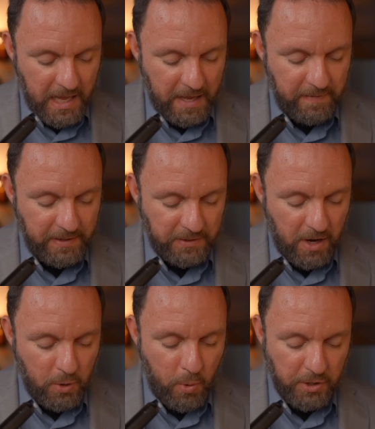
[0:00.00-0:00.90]
If he
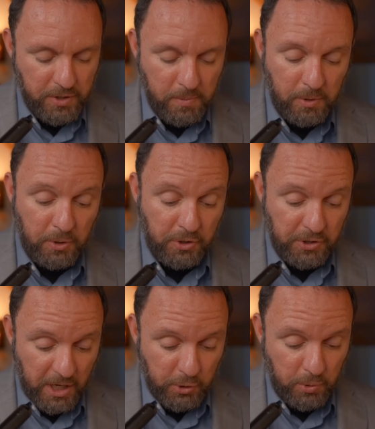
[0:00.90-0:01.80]
saw questionable or
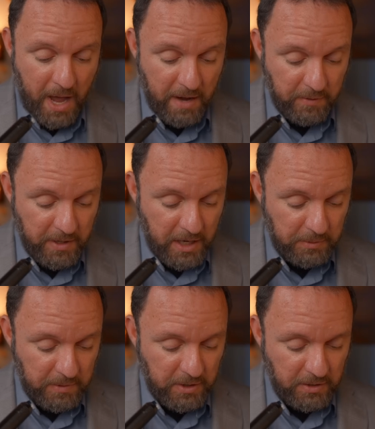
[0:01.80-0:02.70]
sexual
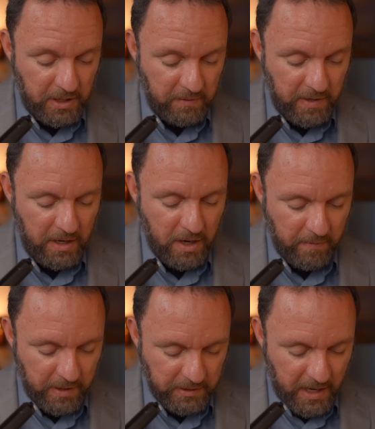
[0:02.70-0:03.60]
advertisements on TV, he
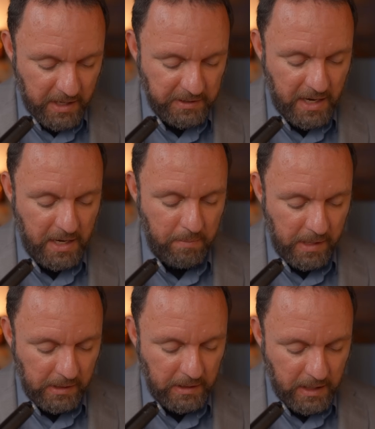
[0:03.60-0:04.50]
covered his eyes and
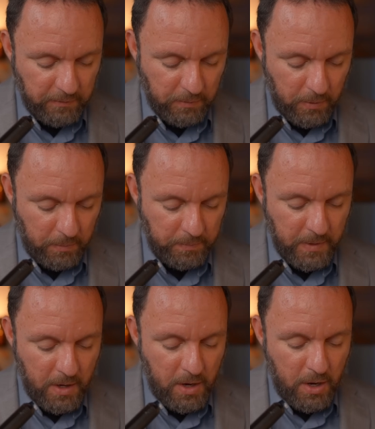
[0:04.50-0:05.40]
immediately left a room
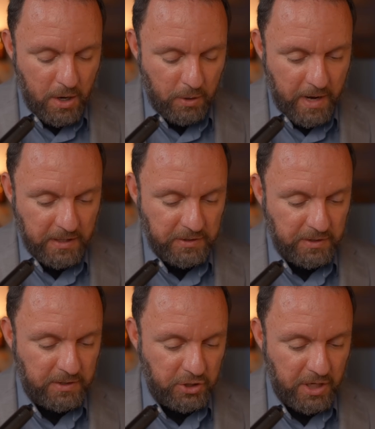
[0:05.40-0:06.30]
or asked
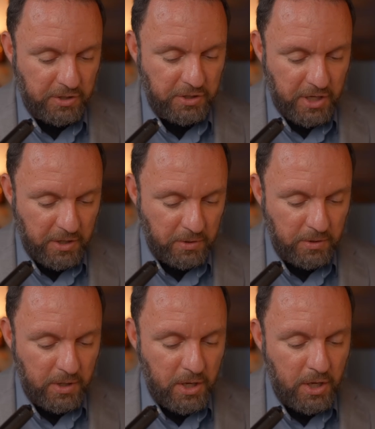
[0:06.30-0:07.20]
us to change the
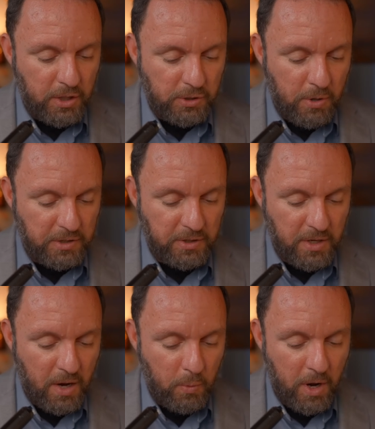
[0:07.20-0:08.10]
channel so as to
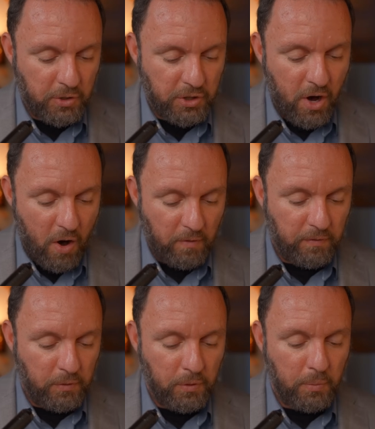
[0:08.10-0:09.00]
not watch
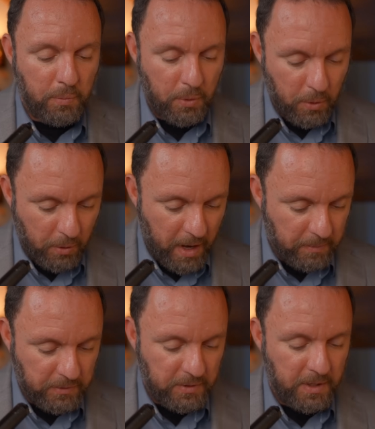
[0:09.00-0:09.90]
harmful
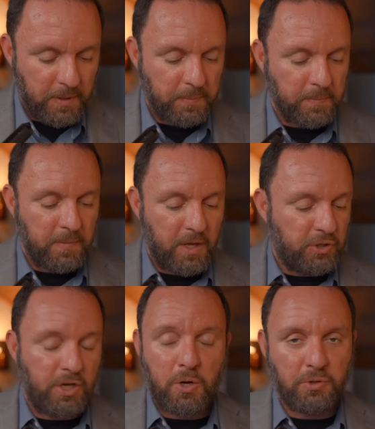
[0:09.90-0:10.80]
programs.
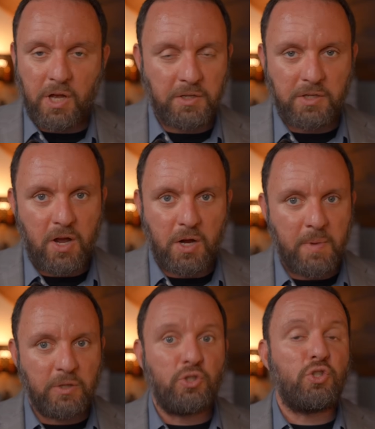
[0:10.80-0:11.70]
She goes on to talk
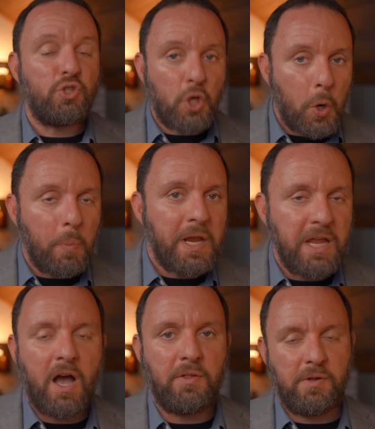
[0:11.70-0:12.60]
about so
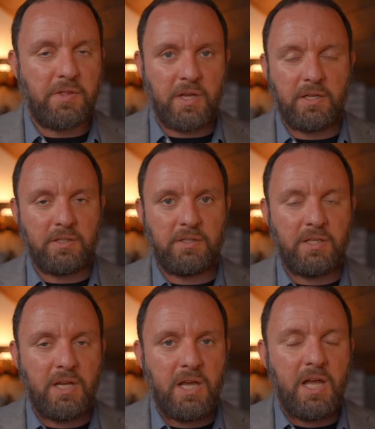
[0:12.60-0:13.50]
many other things.
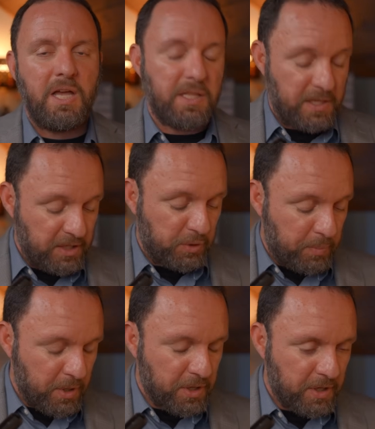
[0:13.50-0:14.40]
This
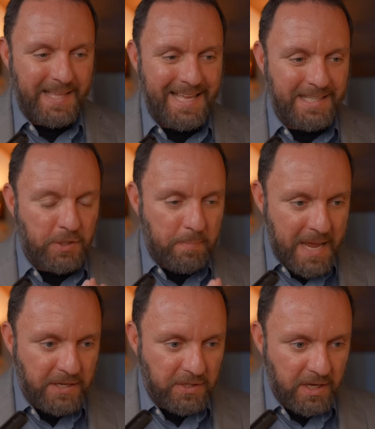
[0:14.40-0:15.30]
book, it's
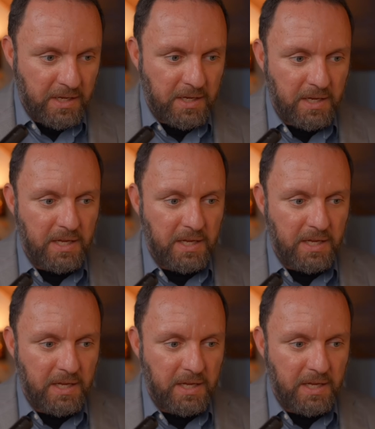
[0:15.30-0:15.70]
amazing.